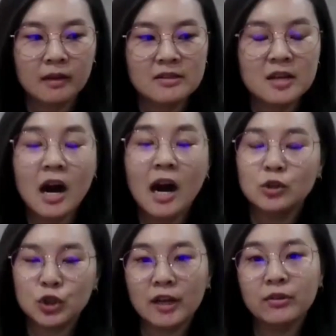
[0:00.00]
He's
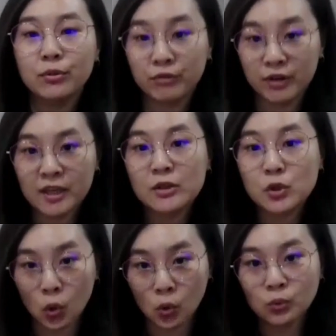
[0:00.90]
103
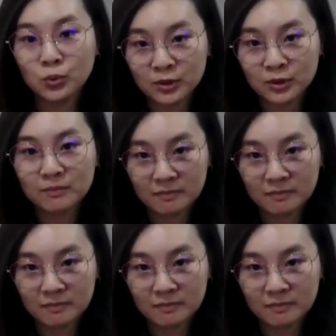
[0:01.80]
years old,